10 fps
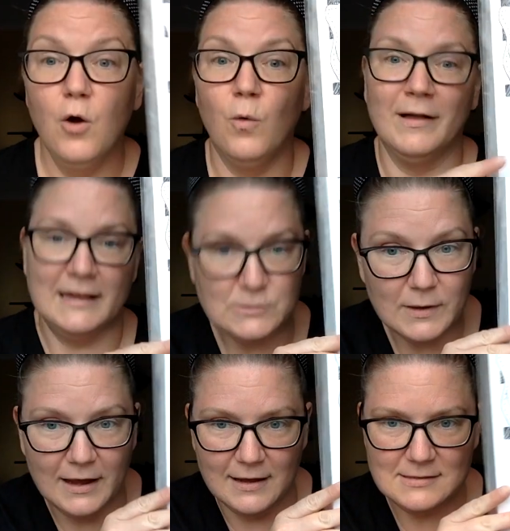Well, guess
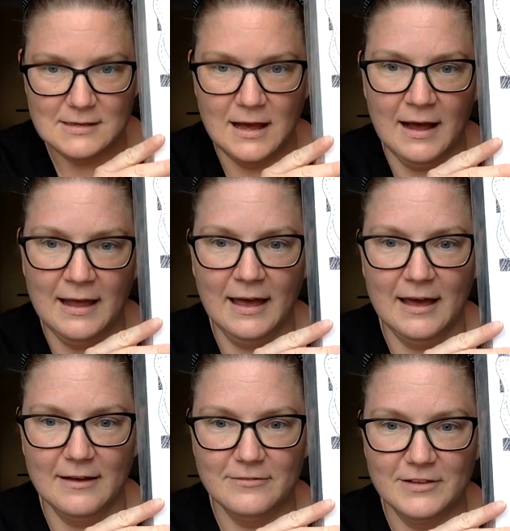what, guys? I have
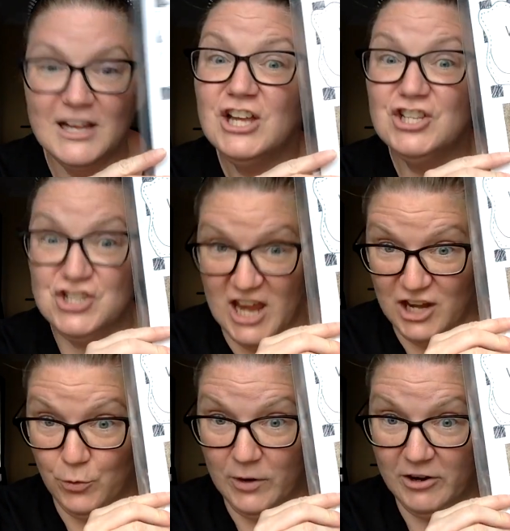
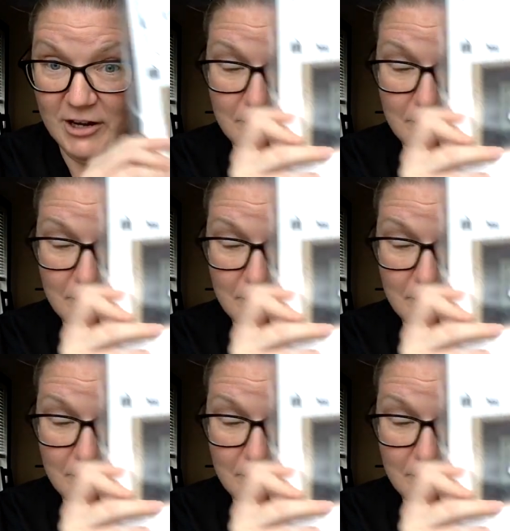January.